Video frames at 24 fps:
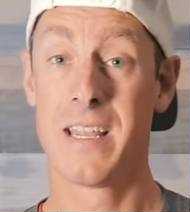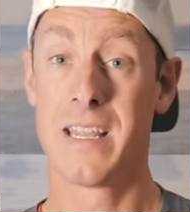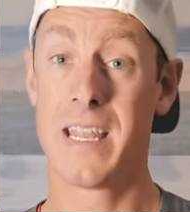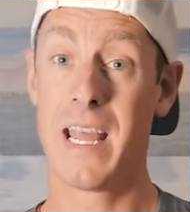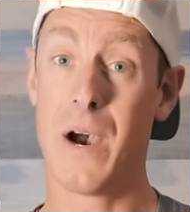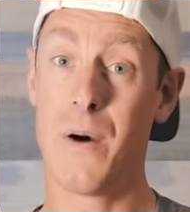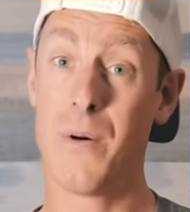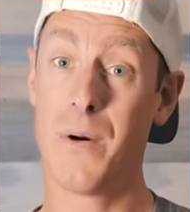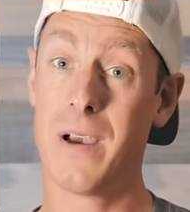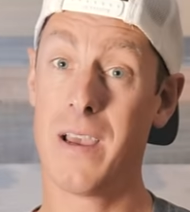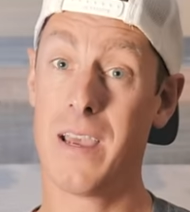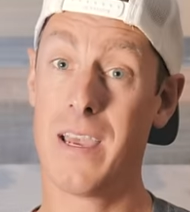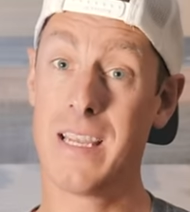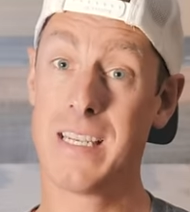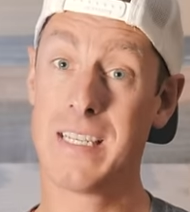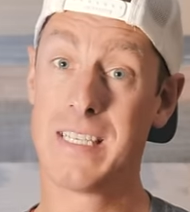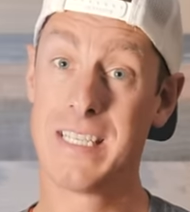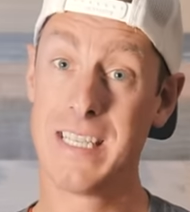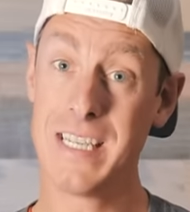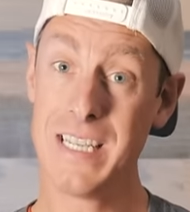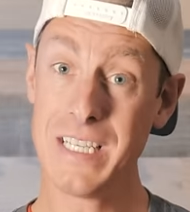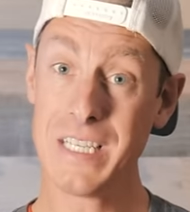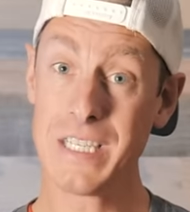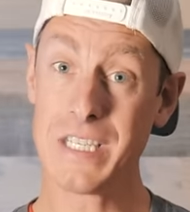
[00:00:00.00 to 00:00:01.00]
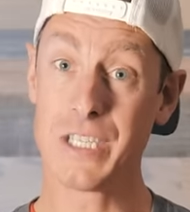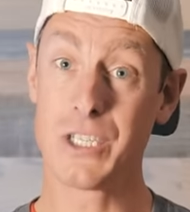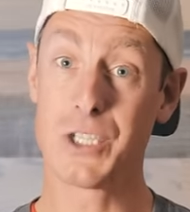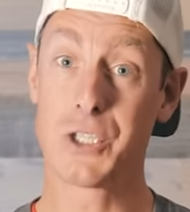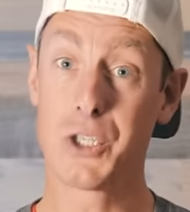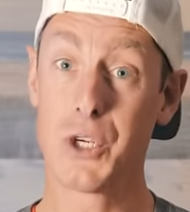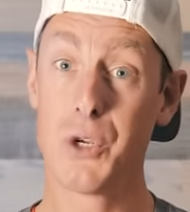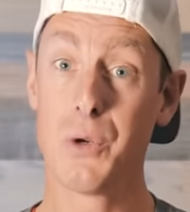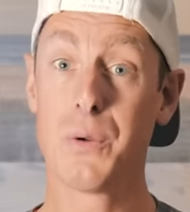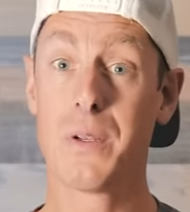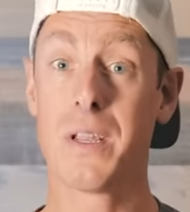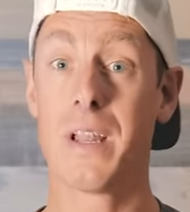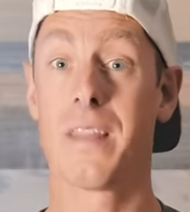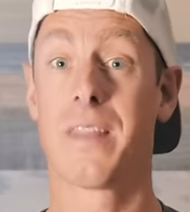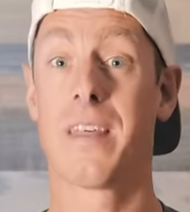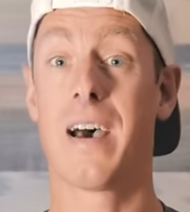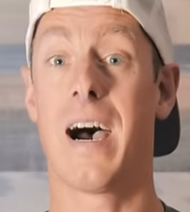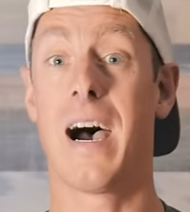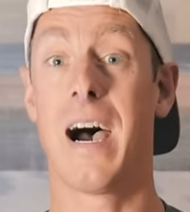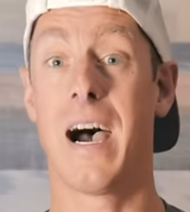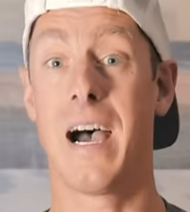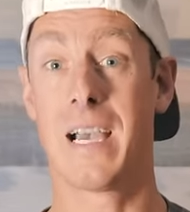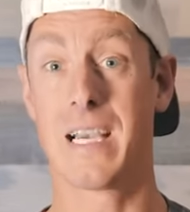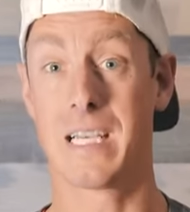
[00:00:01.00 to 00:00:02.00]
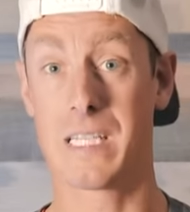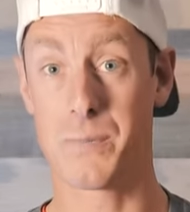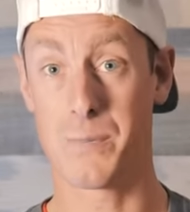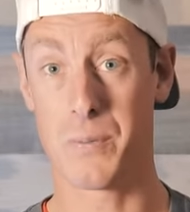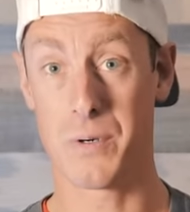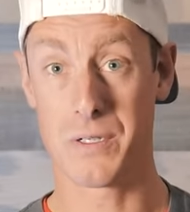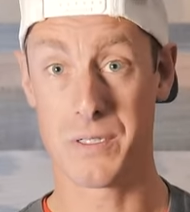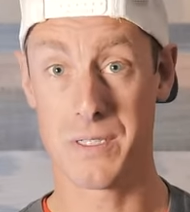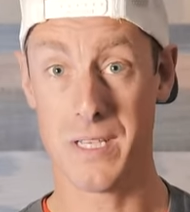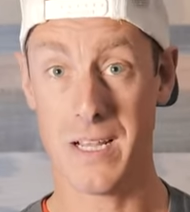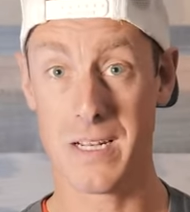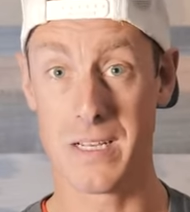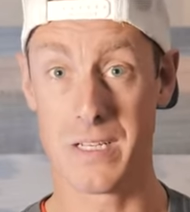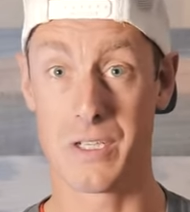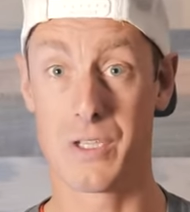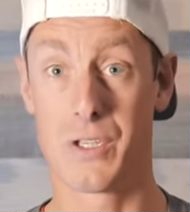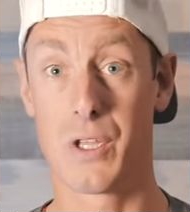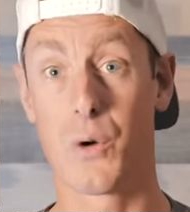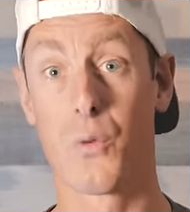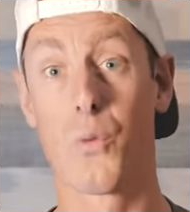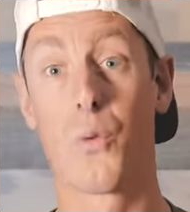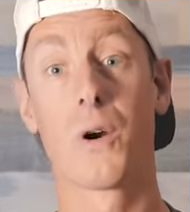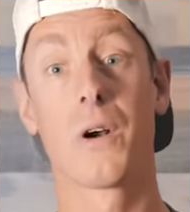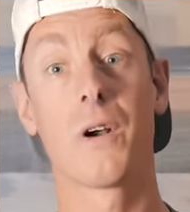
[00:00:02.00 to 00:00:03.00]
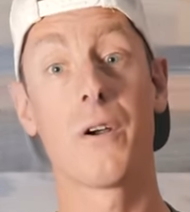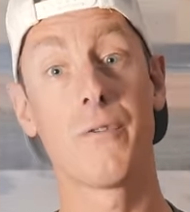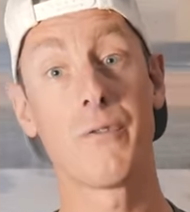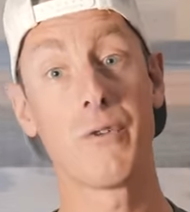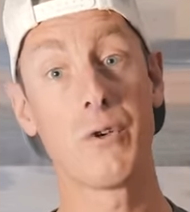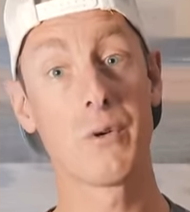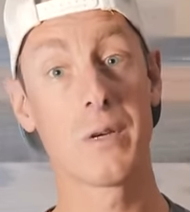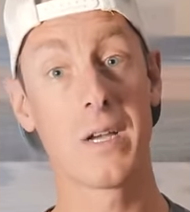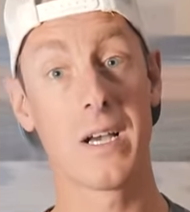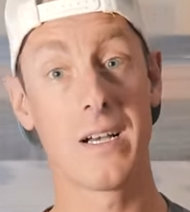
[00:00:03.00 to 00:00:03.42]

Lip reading: Now, it didn't shoot the highest percentage. There were a few